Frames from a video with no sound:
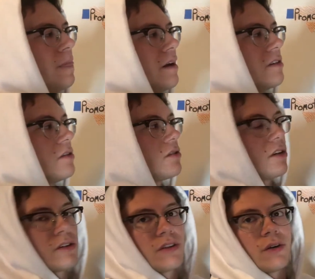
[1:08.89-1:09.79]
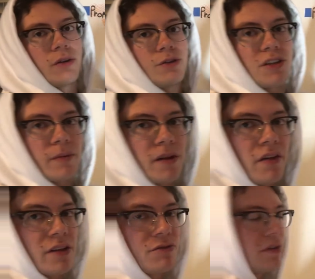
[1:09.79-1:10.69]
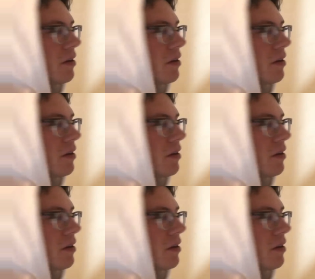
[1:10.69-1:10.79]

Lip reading: Since there is no U shape now that's filled